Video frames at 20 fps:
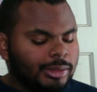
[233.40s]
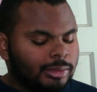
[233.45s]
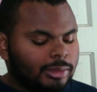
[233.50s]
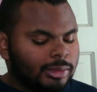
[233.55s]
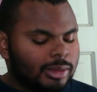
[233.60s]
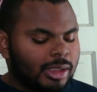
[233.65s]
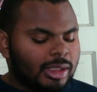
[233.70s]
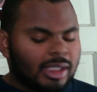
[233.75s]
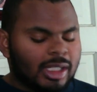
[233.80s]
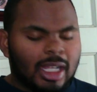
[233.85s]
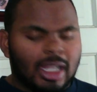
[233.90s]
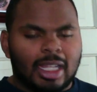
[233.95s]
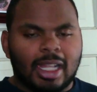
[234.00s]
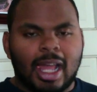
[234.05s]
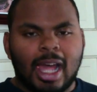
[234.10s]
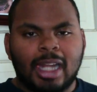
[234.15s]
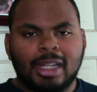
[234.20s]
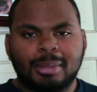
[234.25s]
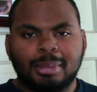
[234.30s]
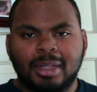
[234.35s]
There's a
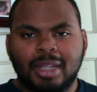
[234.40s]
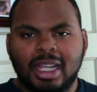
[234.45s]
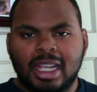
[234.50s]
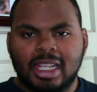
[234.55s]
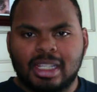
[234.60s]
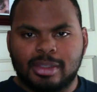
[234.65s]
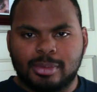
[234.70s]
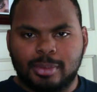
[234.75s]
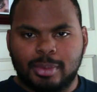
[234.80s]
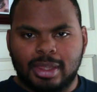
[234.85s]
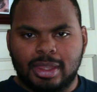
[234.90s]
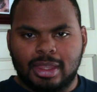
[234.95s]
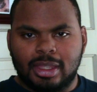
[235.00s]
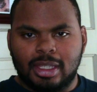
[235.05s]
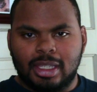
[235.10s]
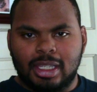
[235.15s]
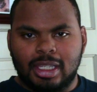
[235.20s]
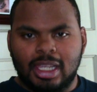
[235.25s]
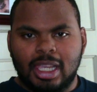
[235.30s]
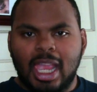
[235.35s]
lot of plans with
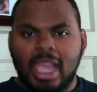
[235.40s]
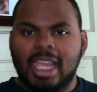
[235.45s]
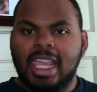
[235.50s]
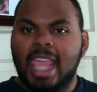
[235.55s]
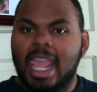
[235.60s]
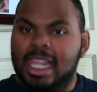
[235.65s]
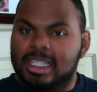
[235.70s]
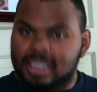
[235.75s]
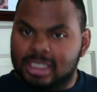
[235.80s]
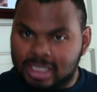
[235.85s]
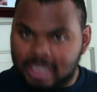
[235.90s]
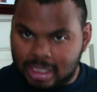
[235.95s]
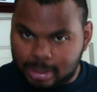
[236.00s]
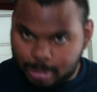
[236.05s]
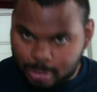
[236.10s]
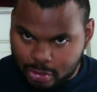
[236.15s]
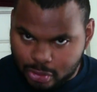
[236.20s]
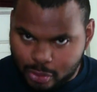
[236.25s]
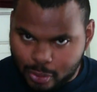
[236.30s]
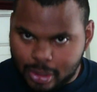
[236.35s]
the Kansas City,
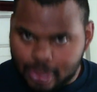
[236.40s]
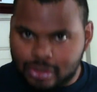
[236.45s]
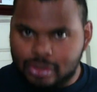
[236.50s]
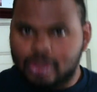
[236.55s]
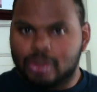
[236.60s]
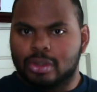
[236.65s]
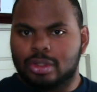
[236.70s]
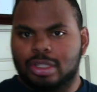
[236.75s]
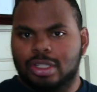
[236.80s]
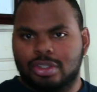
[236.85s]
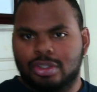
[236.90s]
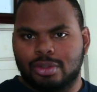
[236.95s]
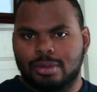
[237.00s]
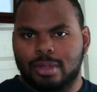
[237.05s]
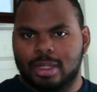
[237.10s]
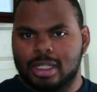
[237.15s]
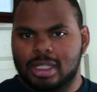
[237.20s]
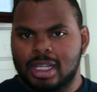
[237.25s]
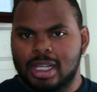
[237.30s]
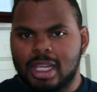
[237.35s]
Missouri School
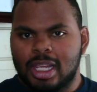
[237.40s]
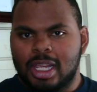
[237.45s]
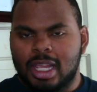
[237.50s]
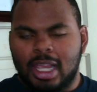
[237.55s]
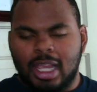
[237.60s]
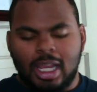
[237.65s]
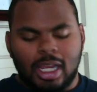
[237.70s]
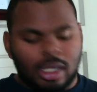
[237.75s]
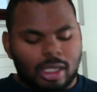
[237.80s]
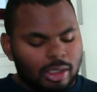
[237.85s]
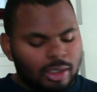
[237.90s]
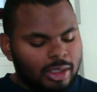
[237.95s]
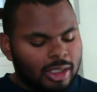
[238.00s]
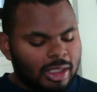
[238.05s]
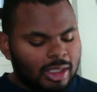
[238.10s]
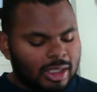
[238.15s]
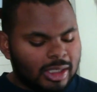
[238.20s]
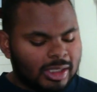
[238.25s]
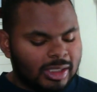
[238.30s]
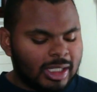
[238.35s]
District,
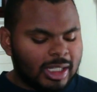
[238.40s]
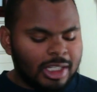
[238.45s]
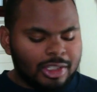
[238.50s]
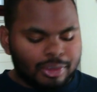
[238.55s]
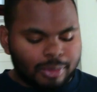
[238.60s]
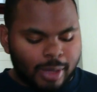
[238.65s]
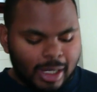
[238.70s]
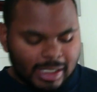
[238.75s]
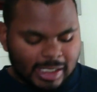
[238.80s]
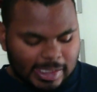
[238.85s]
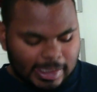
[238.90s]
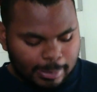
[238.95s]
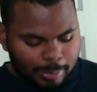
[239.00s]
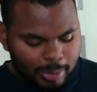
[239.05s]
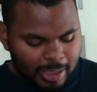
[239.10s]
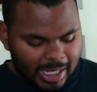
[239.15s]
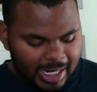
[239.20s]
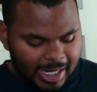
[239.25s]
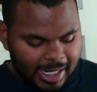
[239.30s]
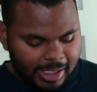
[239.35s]
including the C-Trust
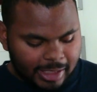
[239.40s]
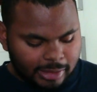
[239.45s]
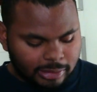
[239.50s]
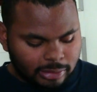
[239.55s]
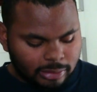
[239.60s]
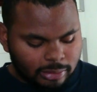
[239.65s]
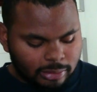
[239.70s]
plan,